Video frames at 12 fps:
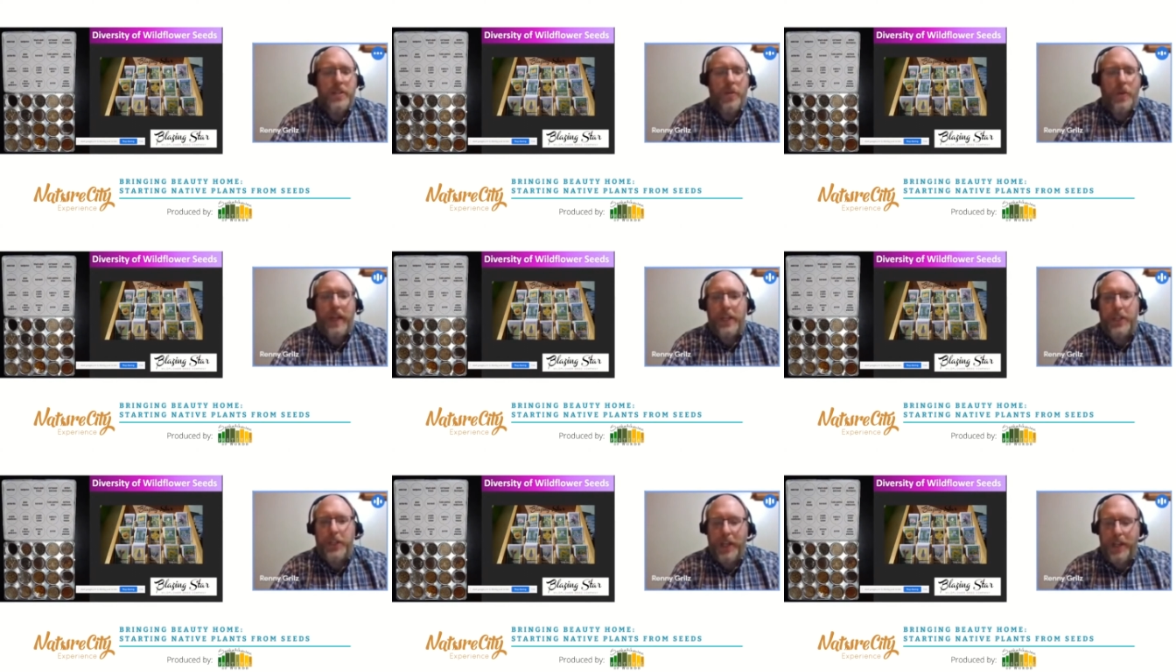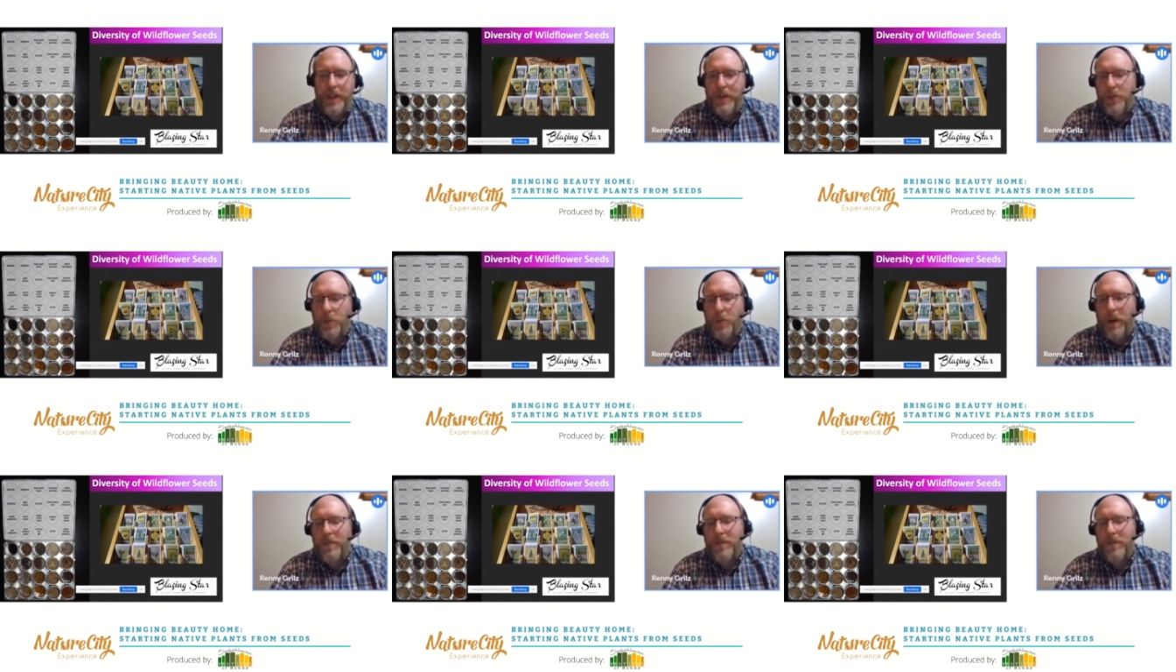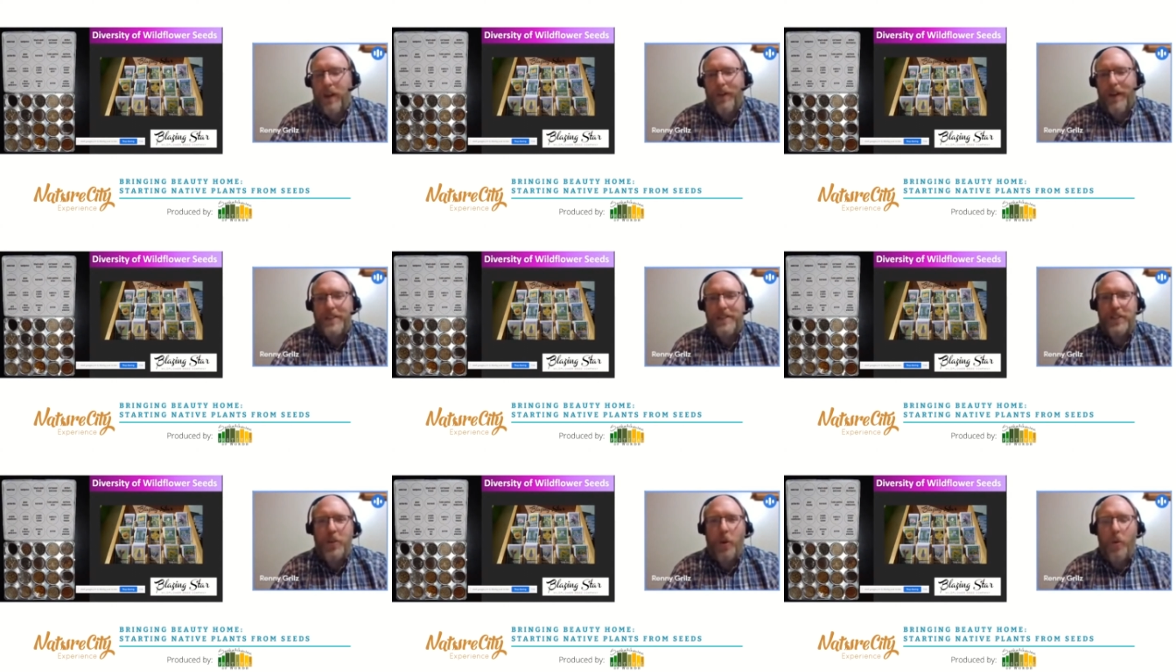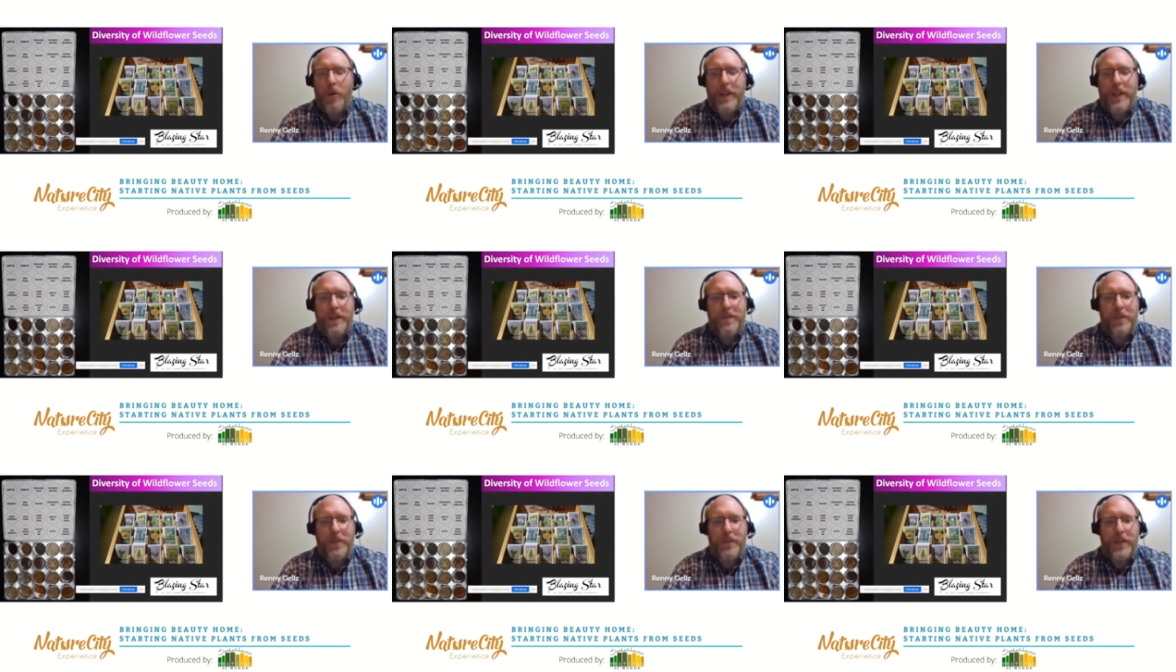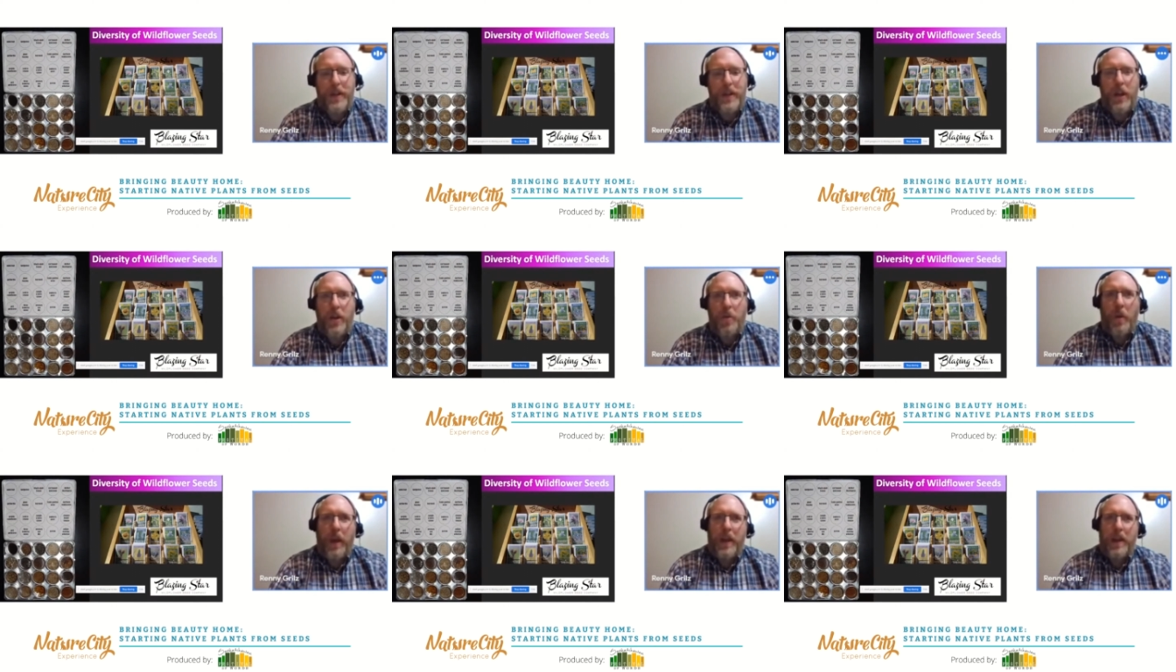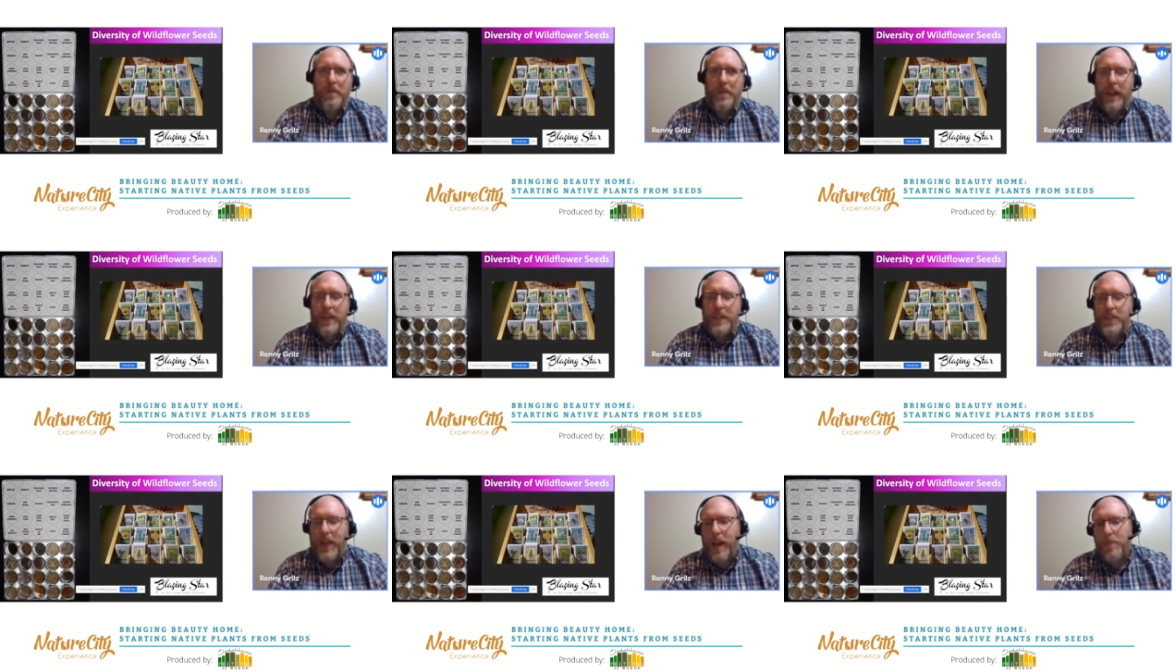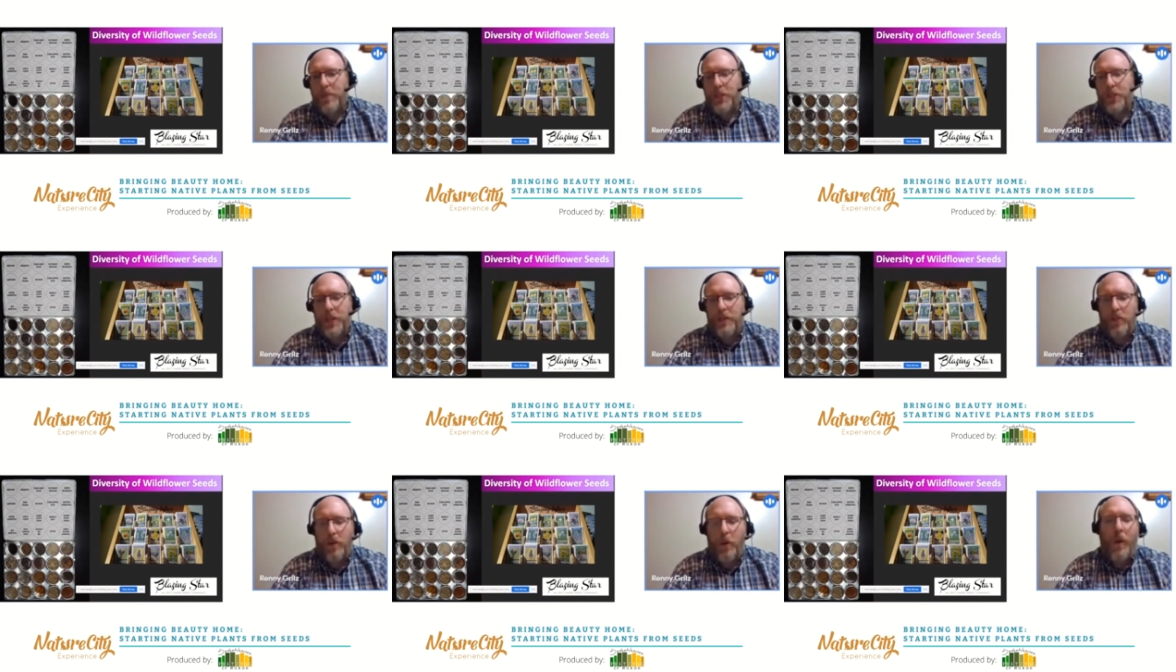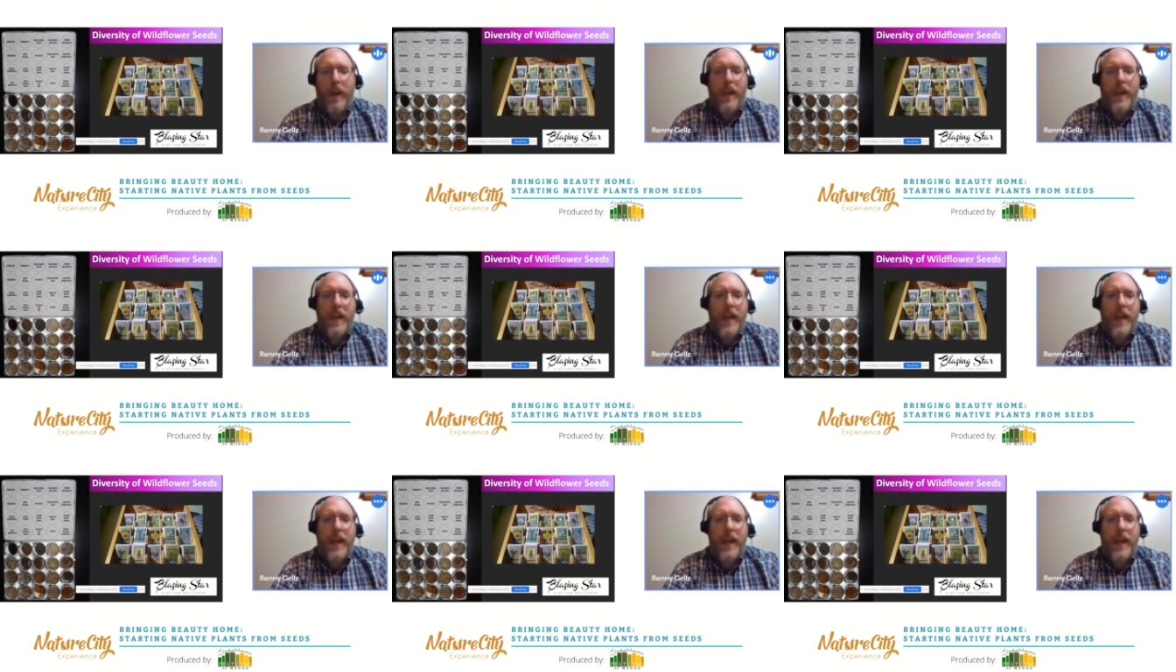So each individual wildflower has a totally different way of getting established and growing.